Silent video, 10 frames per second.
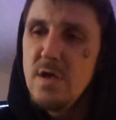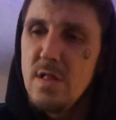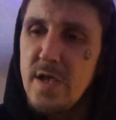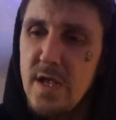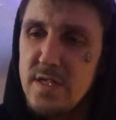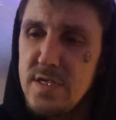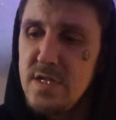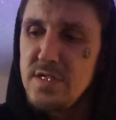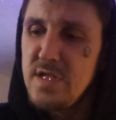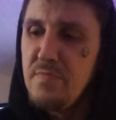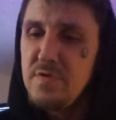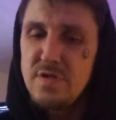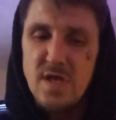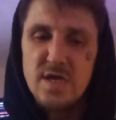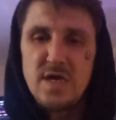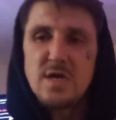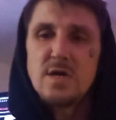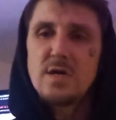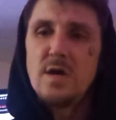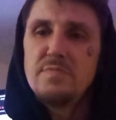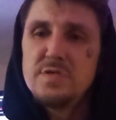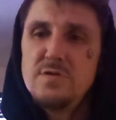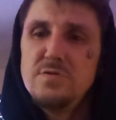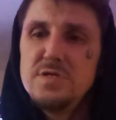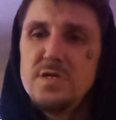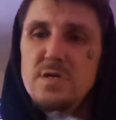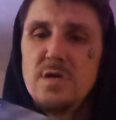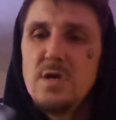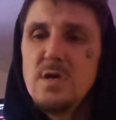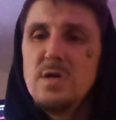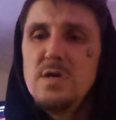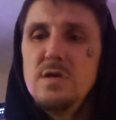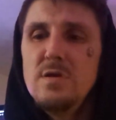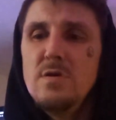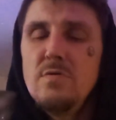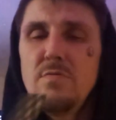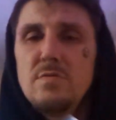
Like I said, step into that King of Cups energy, and